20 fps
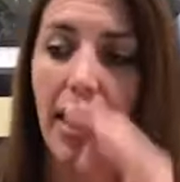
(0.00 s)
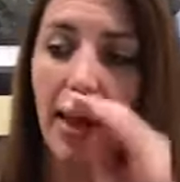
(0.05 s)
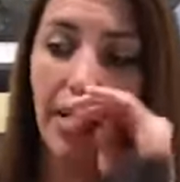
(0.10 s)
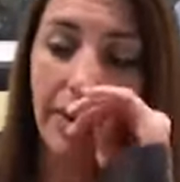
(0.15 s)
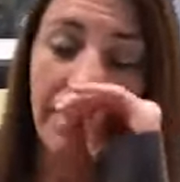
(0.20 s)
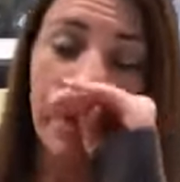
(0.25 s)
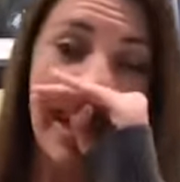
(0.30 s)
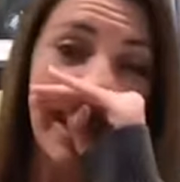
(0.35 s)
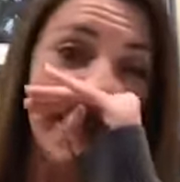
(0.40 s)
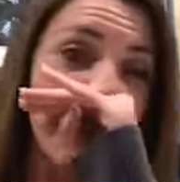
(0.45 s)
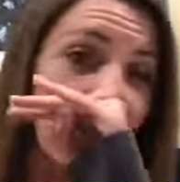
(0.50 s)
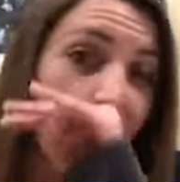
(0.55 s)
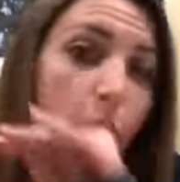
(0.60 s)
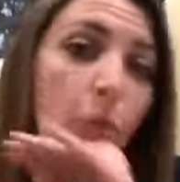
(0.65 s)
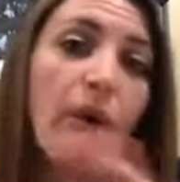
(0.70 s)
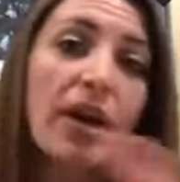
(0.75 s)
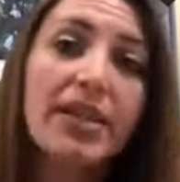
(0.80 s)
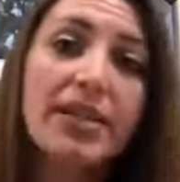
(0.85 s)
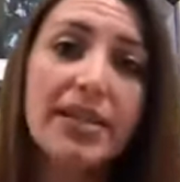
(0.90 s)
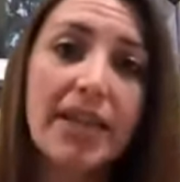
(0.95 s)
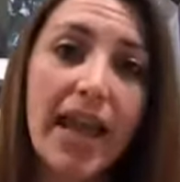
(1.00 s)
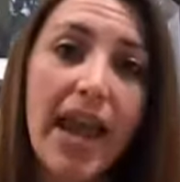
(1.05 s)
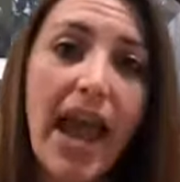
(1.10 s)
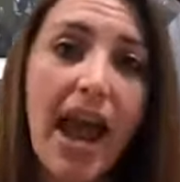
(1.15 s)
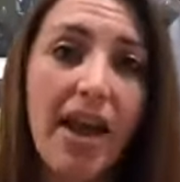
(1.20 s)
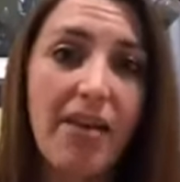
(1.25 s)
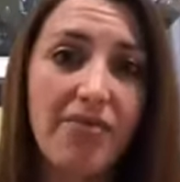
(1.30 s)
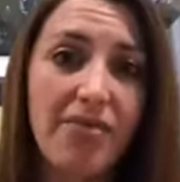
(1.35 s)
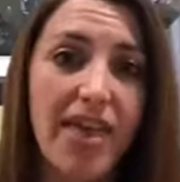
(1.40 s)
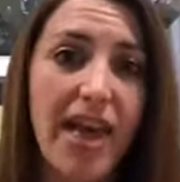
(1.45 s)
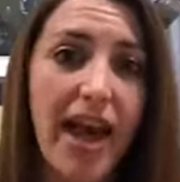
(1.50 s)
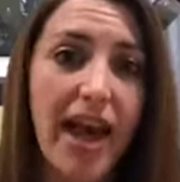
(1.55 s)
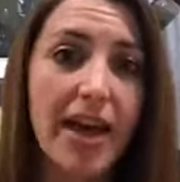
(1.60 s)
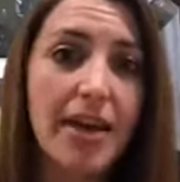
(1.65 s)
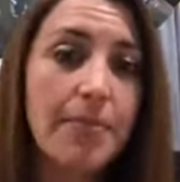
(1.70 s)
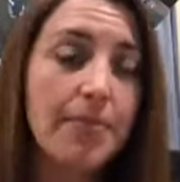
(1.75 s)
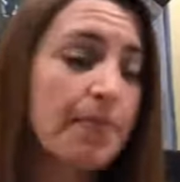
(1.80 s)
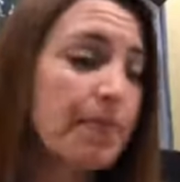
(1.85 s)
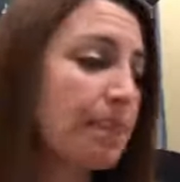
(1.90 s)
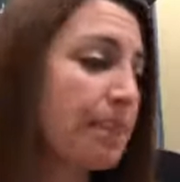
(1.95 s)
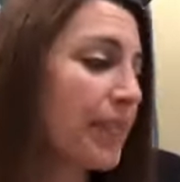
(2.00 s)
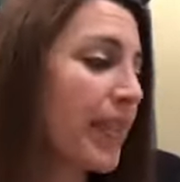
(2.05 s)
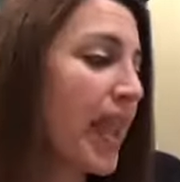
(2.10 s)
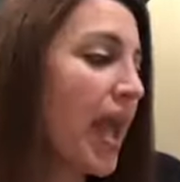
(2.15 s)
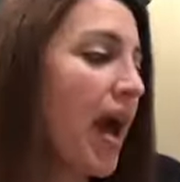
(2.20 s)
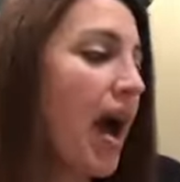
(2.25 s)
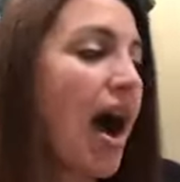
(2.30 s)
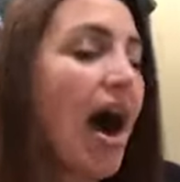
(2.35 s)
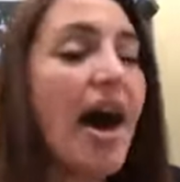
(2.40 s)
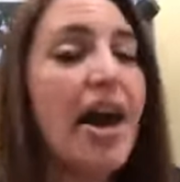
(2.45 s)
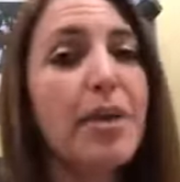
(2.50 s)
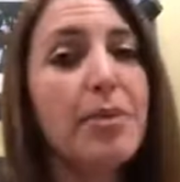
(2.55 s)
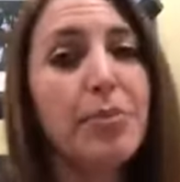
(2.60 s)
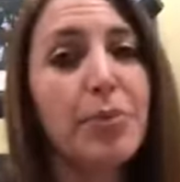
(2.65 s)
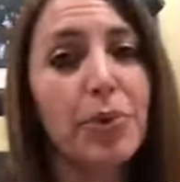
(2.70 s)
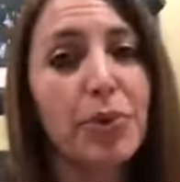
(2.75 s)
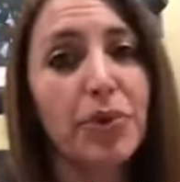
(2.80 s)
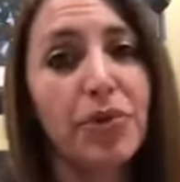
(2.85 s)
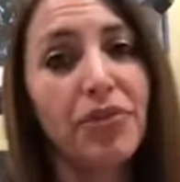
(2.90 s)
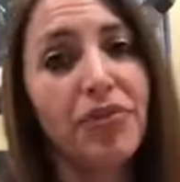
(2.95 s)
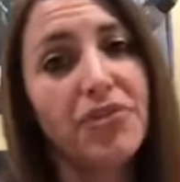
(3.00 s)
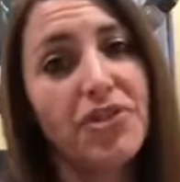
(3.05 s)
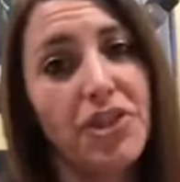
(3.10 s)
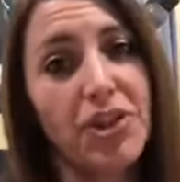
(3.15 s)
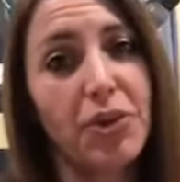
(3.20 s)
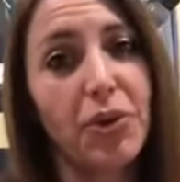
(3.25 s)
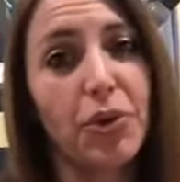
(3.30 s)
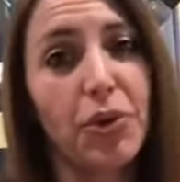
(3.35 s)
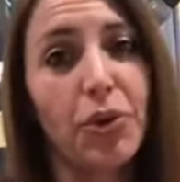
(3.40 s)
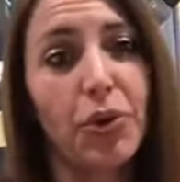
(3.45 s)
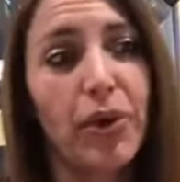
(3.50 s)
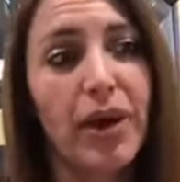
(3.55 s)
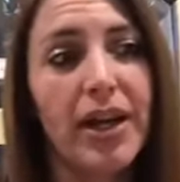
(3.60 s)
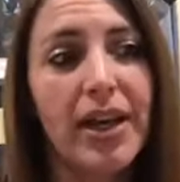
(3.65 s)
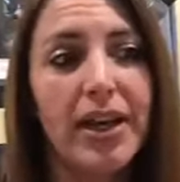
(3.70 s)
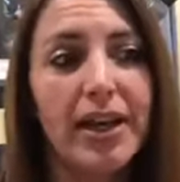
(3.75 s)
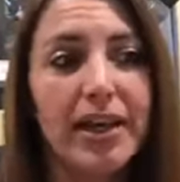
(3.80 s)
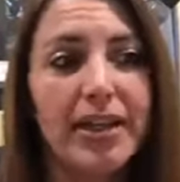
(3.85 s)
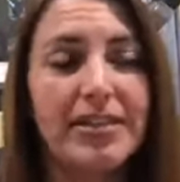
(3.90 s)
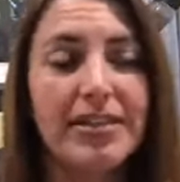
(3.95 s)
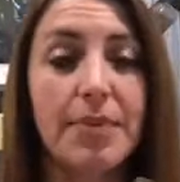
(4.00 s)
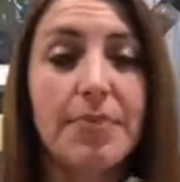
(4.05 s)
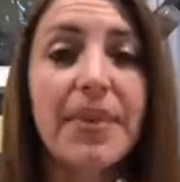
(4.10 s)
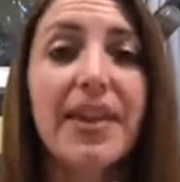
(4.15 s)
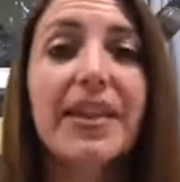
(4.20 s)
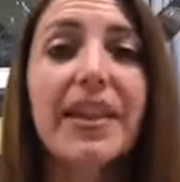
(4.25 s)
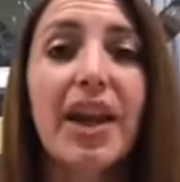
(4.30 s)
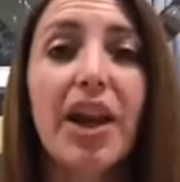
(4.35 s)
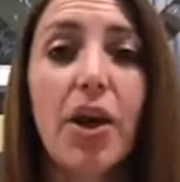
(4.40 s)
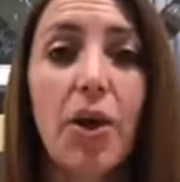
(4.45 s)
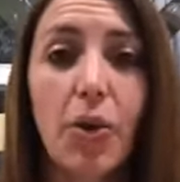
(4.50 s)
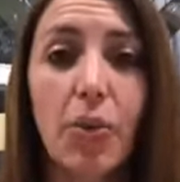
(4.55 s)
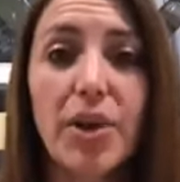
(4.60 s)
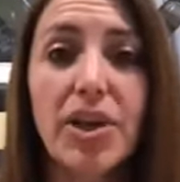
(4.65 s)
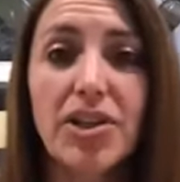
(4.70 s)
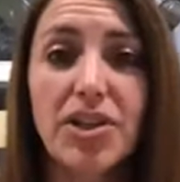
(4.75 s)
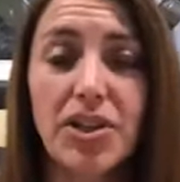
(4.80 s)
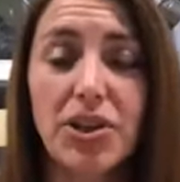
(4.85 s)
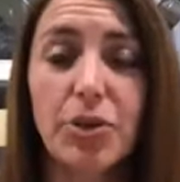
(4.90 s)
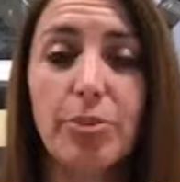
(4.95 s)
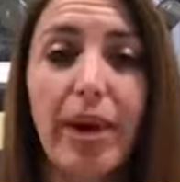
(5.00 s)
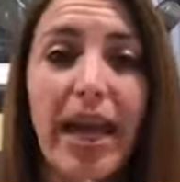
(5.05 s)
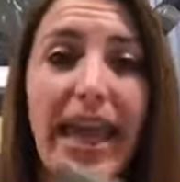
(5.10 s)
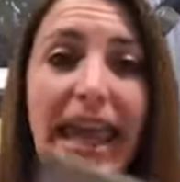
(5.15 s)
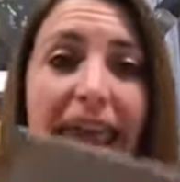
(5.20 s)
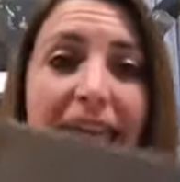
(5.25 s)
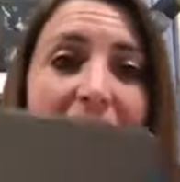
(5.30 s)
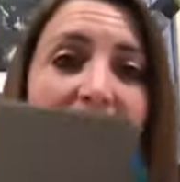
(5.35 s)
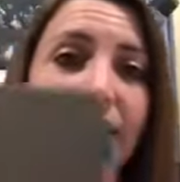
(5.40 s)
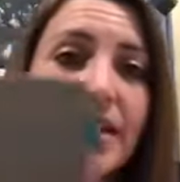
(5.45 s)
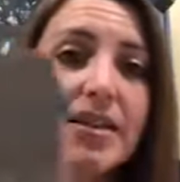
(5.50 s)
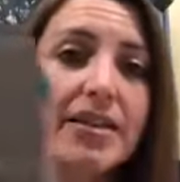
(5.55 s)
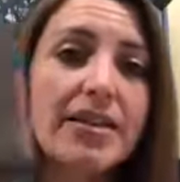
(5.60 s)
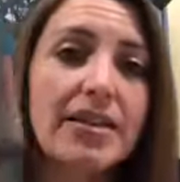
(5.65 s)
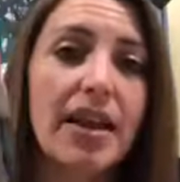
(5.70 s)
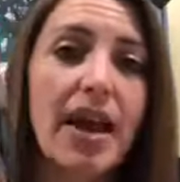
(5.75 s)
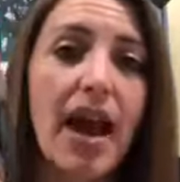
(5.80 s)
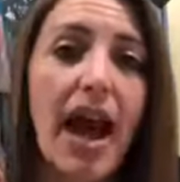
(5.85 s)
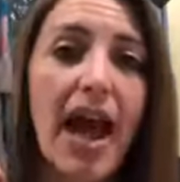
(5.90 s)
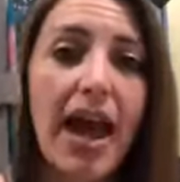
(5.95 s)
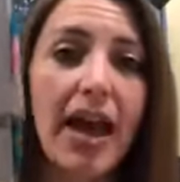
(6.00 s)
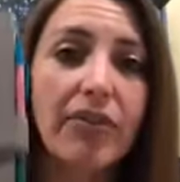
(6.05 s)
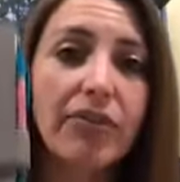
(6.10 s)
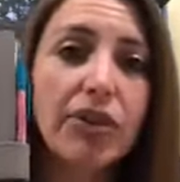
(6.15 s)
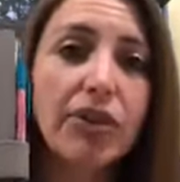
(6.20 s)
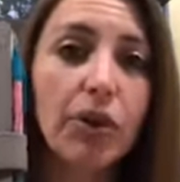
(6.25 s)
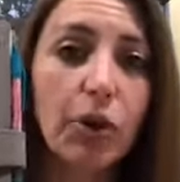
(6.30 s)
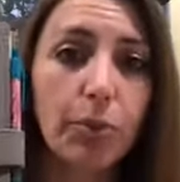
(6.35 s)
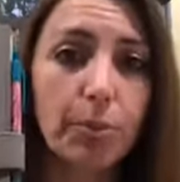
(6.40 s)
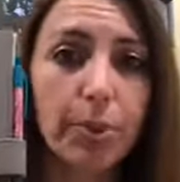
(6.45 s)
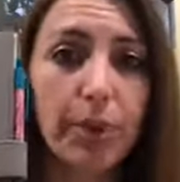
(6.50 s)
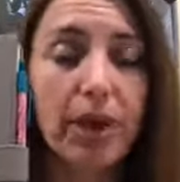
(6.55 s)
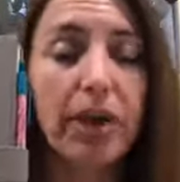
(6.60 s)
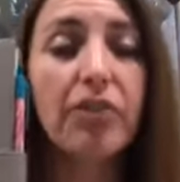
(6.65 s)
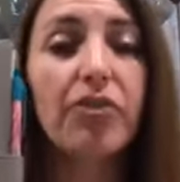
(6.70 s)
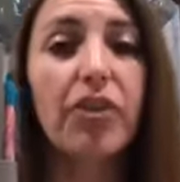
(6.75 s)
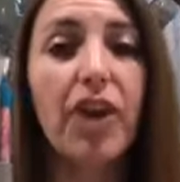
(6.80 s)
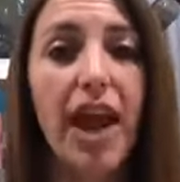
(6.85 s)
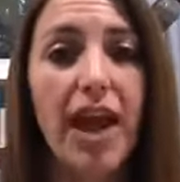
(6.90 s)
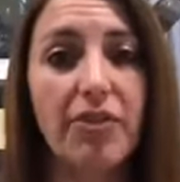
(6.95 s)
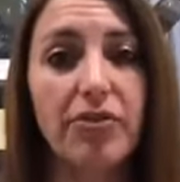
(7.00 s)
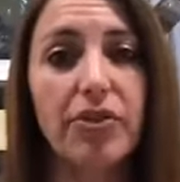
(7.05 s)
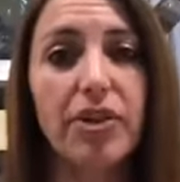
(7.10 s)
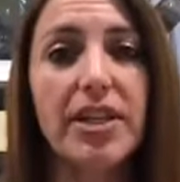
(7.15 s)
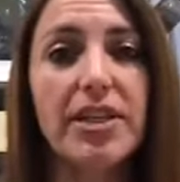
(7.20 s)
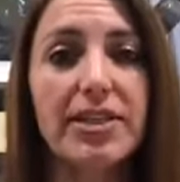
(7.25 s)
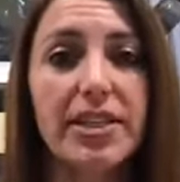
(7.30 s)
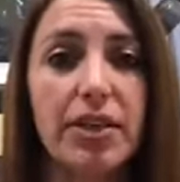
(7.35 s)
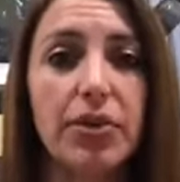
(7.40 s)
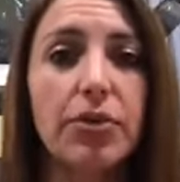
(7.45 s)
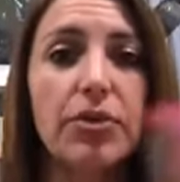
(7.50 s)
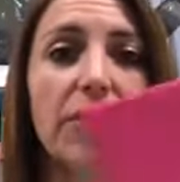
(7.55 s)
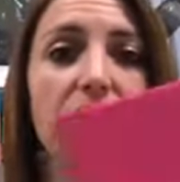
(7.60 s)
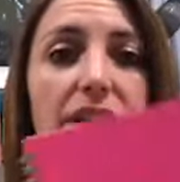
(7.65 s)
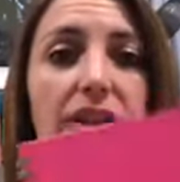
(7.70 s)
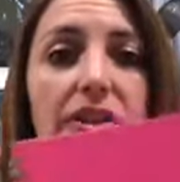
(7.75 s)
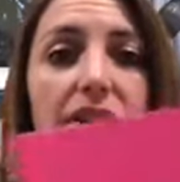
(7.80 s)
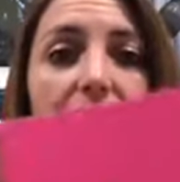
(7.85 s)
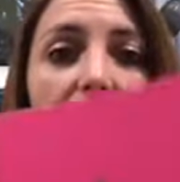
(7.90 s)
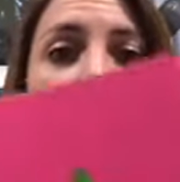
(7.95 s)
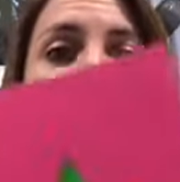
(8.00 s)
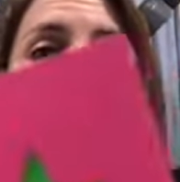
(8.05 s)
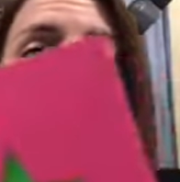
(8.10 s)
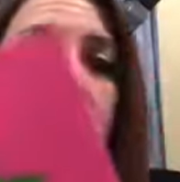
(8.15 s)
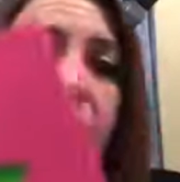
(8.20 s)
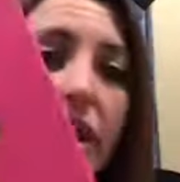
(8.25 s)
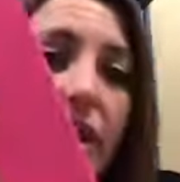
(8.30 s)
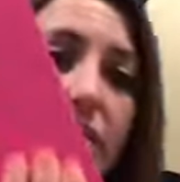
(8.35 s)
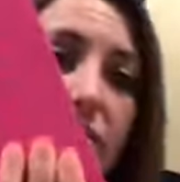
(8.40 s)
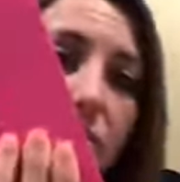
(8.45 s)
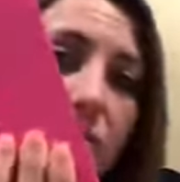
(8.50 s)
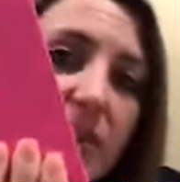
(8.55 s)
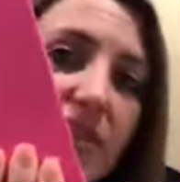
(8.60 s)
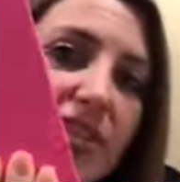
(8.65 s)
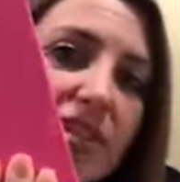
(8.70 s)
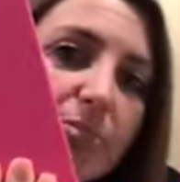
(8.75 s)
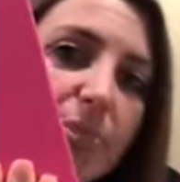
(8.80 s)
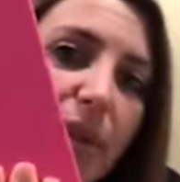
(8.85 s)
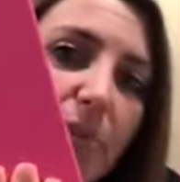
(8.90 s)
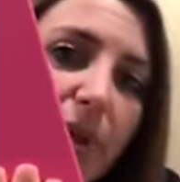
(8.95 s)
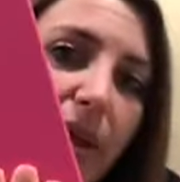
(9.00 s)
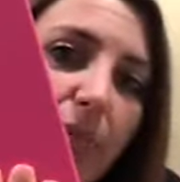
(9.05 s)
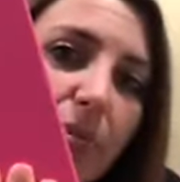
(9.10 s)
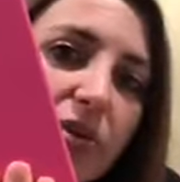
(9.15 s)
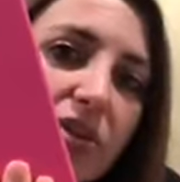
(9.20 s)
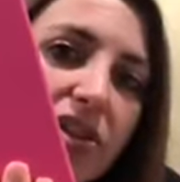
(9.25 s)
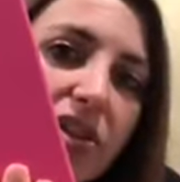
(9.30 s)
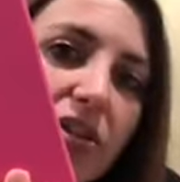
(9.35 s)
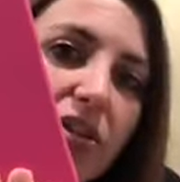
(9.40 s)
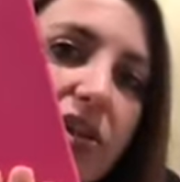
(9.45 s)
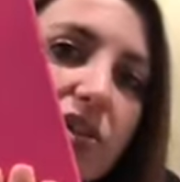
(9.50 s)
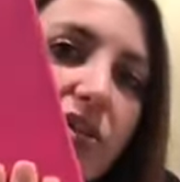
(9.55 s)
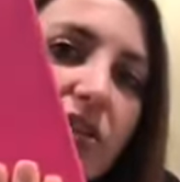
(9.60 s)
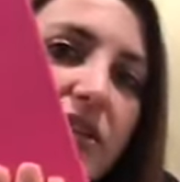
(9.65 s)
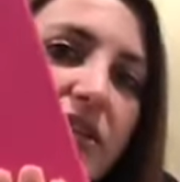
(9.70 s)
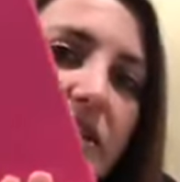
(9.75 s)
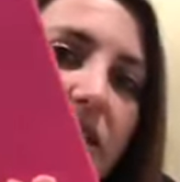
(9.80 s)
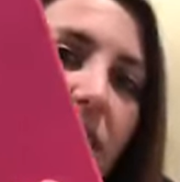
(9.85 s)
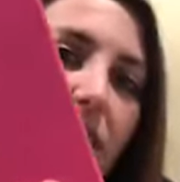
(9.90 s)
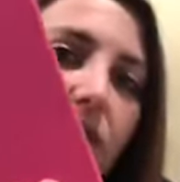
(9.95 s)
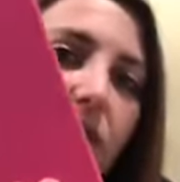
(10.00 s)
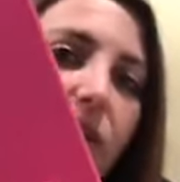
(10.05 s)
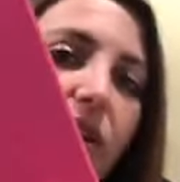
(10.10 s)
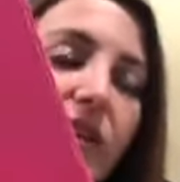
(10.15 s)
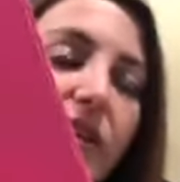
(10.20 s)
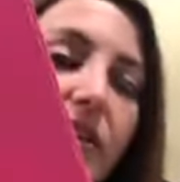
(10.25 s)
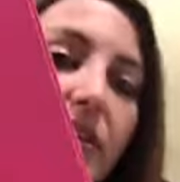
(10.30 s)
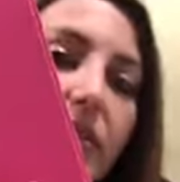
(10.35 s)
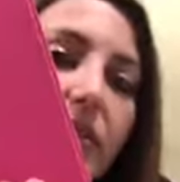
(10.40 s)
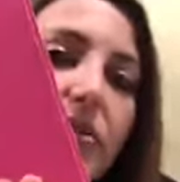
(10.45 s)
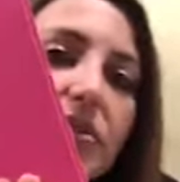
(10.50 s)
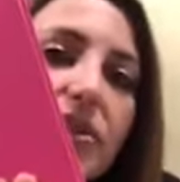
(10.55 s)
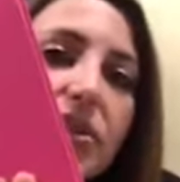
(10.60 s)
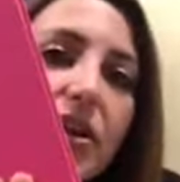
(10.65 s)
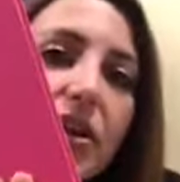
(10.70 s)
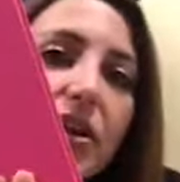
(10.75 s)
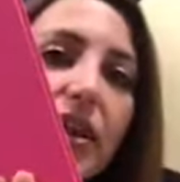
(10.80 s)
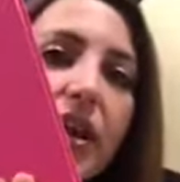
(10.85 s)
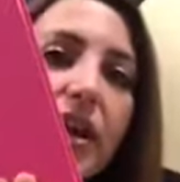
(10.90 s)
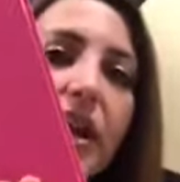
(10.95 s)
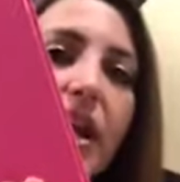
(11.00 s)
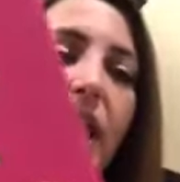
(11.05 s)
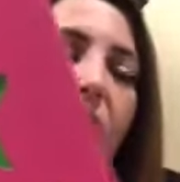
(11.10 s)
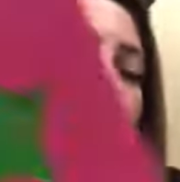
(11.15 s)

Okay. Once I have that, I move to something that I always do by hand. I have a notebook for every single series I write. So this is my Piper series. You can see I wrote it on the little star there.